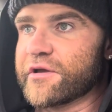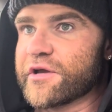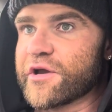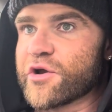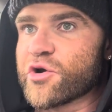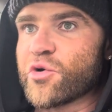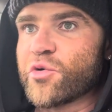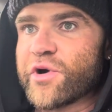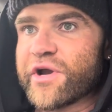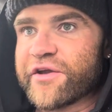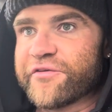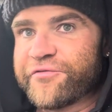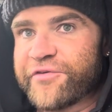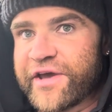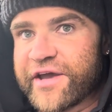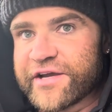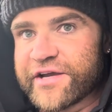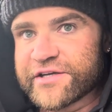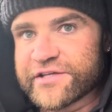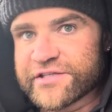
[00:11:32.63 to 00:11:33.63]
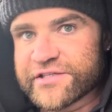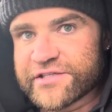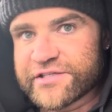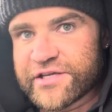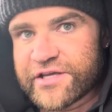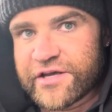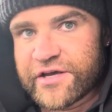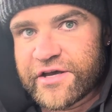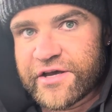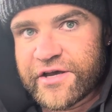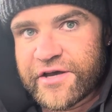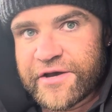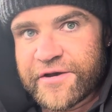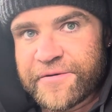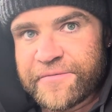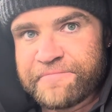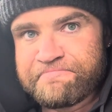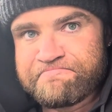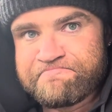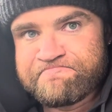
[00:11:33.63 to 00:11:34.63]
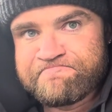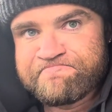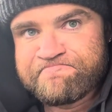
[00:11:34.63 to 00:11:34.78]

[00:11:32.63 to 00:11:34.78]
quick fix, a